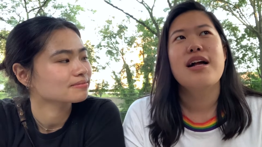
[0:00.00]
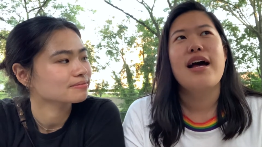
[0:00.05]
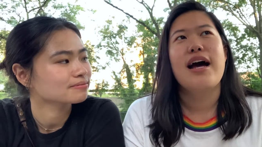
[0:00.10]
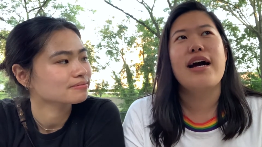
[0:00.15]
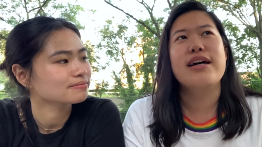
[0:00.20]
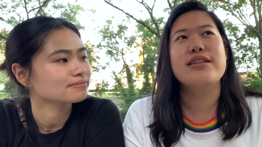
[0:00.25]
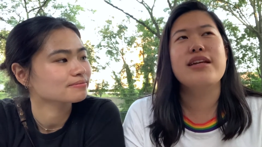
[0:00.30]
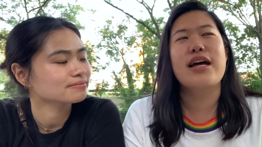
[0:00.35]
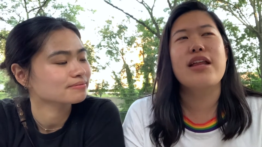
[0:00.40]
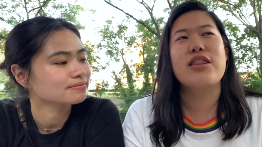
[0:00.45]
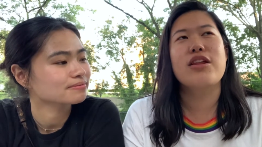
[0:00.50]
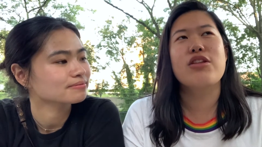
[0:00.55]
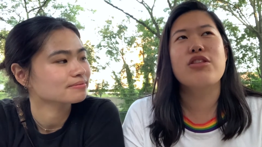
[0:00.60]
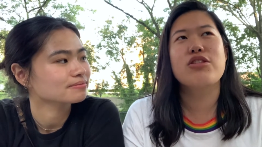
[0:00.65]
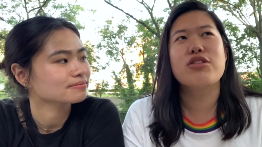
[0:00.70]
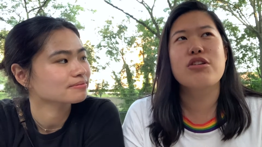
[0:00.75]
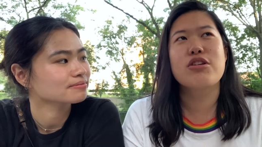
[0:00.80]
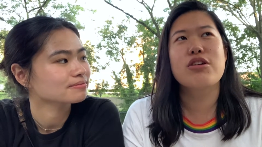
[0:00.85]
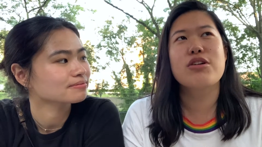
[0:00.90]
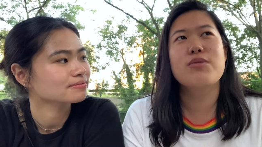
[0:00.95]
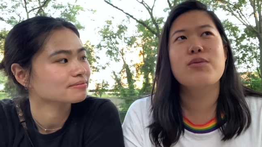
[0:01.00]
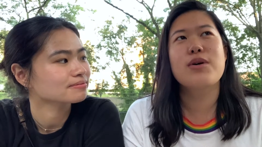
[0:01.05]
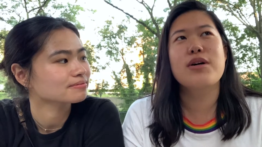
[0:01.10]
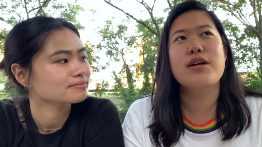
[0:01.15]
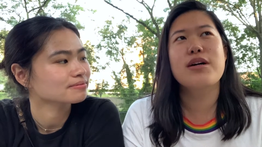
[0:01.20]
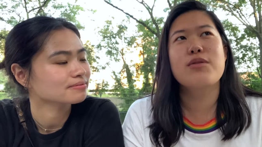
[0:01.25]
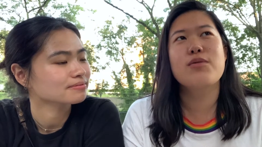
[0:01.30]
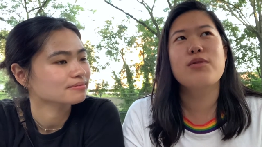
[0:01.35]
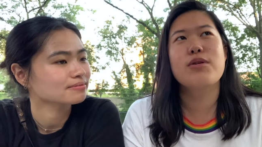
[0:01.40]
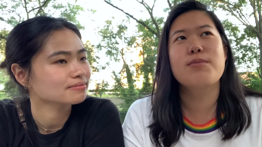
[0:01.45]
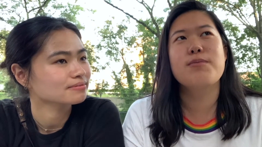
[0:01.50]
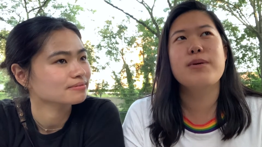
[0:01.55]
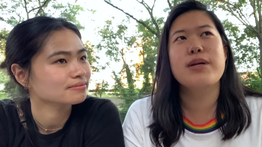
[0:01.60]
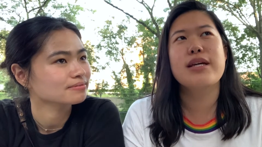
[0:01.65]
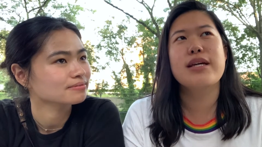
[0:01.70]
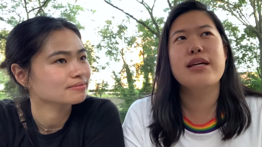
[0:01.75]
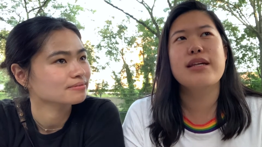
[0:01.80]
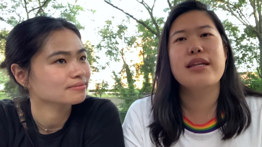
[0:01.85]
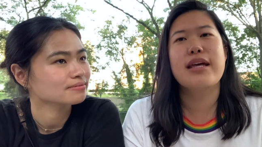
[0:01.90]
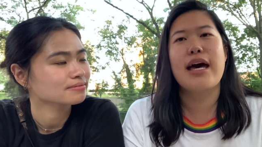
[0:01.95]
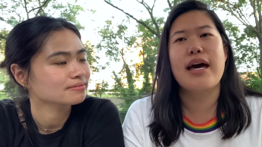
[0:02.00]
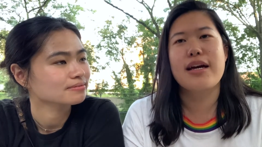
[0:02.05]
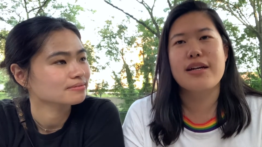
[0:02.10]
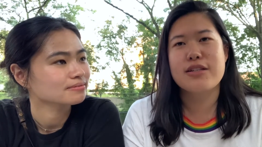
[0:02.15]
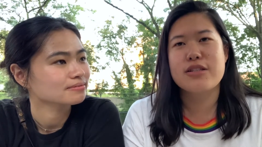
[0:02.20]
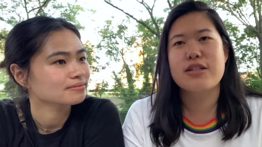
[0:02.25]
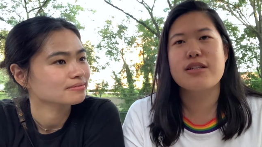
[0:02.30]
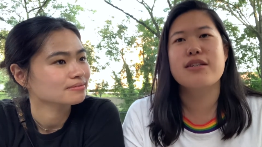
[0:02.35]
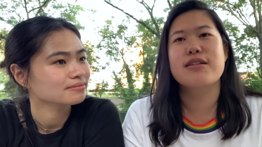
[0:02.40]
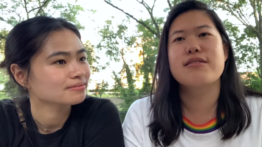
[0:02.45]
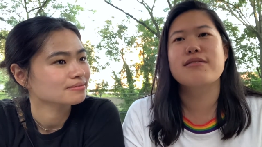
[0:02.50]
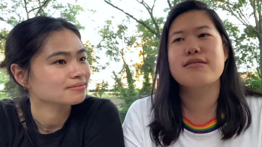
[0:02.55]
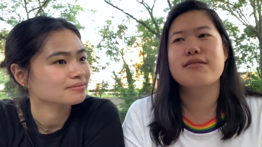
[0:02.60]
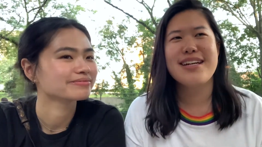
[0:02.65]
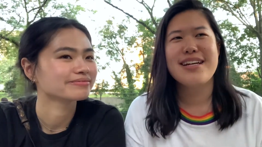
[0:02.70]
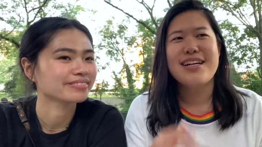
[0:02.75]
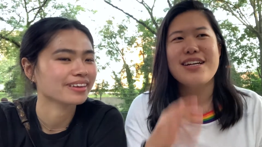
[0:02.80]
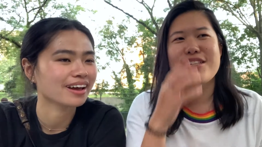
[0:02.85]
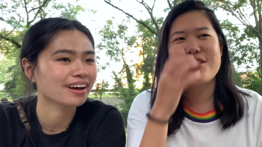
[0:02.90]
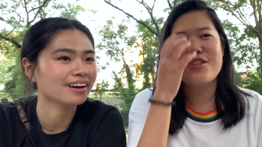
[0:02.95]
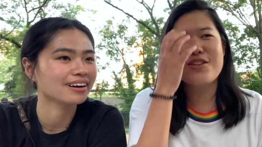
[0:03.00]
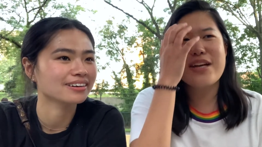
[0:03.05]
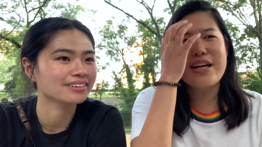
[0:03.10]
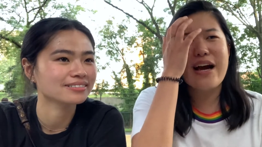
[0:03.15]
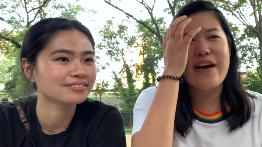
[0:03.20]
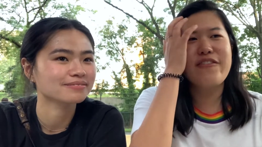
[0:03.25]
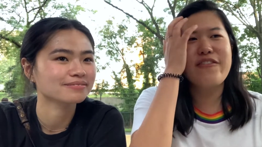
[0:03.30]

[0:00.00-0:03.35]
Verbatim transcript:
Speaker 1: And then the third one would be the egg tart. Yeah. So like I